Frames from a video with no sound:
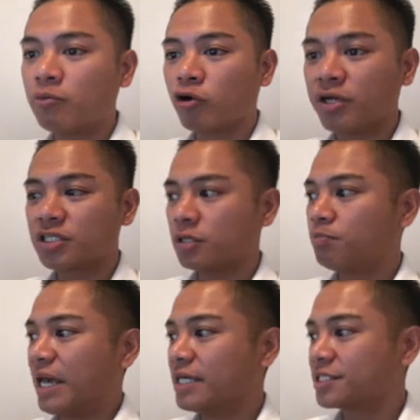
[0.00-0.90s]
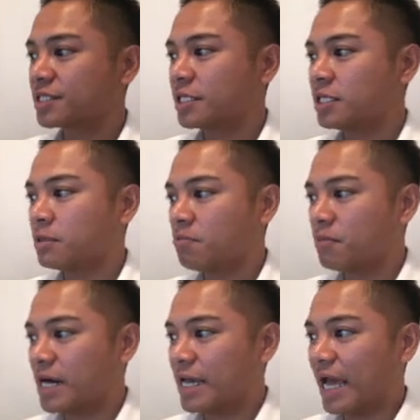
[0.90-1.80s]
I'm going to paste in
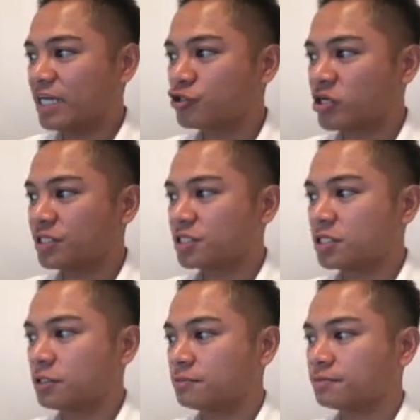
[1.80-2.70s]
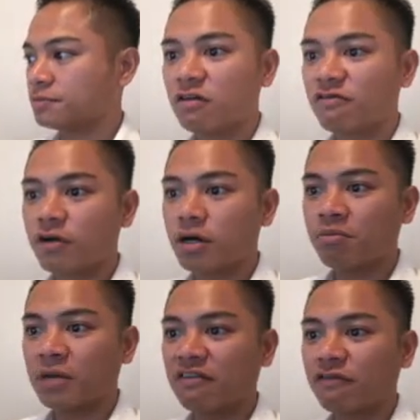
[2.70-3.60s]
my address
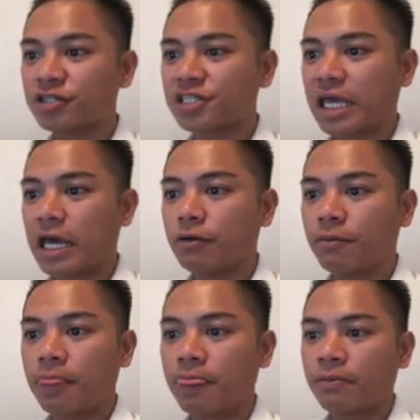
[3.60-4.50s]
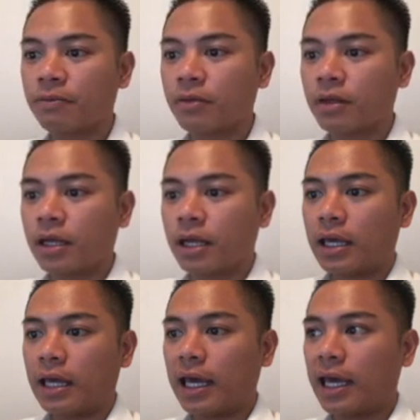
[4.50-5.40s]
from my first account.
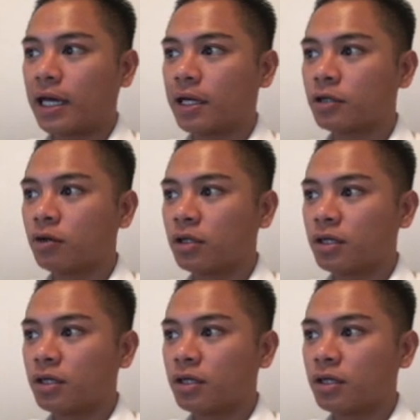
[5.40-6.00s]
And